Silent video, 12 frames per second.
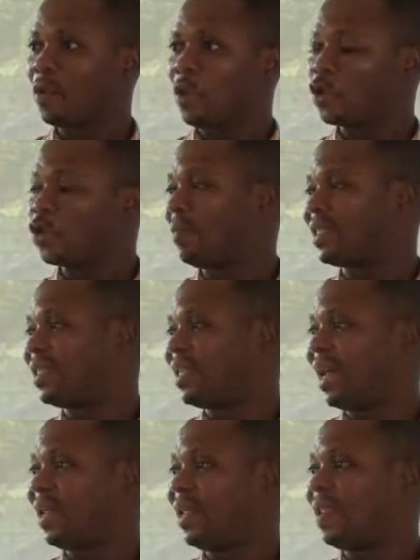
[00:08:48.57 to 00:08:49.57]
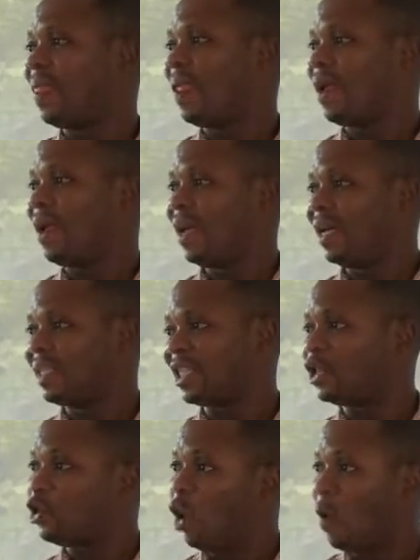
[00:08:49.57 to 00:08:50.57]
automatically it
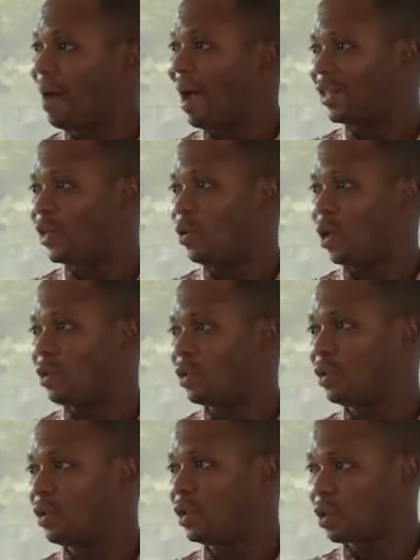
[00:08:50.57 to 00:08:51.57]
is normal to what?